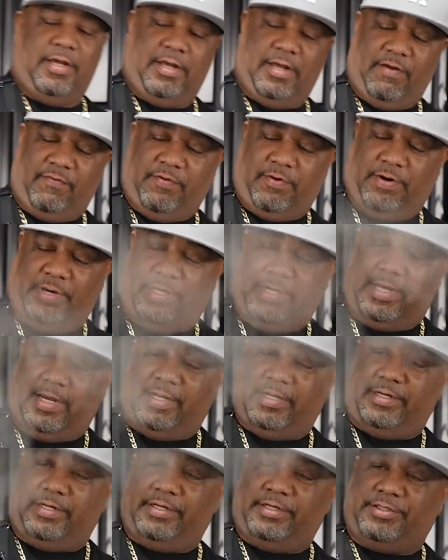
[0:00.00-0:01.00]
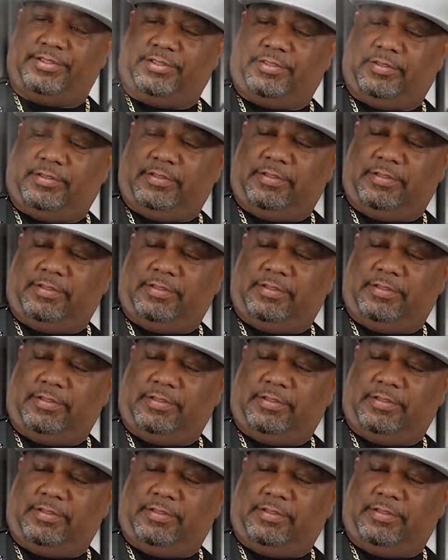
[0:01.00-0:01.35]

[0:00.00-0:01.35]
I've already gotten this,